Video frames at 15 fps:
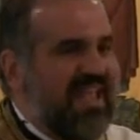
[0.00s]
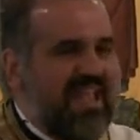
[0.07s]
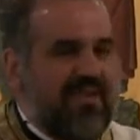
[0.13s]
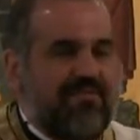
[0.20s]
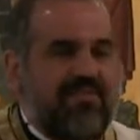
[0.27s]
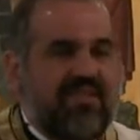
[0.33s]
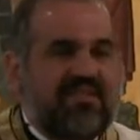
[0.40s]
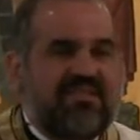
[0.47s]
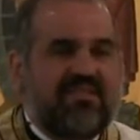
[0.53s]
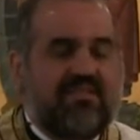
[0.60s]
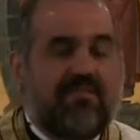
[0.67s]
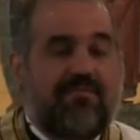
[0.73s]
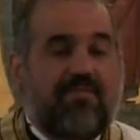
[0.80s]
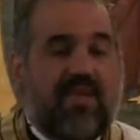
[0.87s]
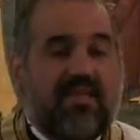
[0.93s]
if this is
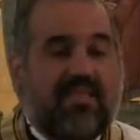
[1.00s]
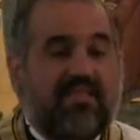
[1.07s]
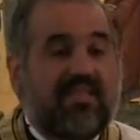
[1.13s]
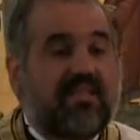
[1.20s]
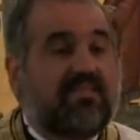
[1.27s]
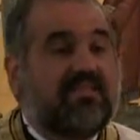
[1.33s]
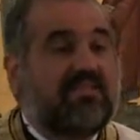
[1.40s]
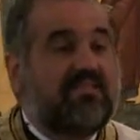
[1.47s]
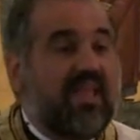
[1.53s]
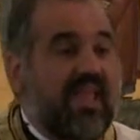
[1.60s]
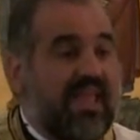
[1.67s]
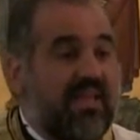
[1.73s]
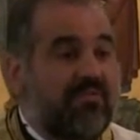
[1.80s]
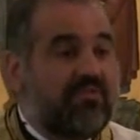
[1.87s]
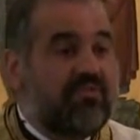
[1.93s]
the faith that
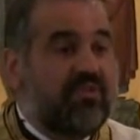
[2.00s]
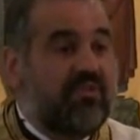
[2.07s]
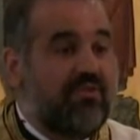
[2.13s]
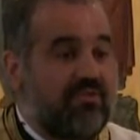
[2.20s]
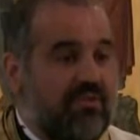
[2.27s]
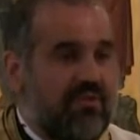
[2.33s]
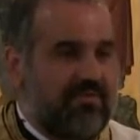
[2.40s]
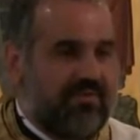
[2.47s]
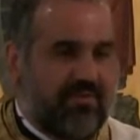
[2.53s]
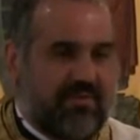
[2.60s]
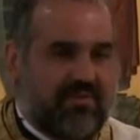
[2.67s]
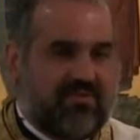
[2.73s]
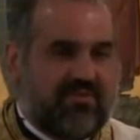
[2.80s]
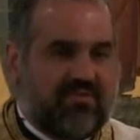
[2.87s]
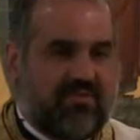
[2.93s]
saves the
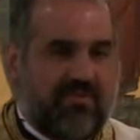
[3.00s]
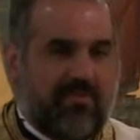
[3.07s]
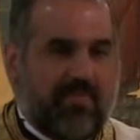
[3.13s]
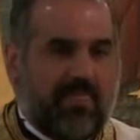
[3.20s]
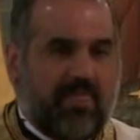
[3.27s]
universe,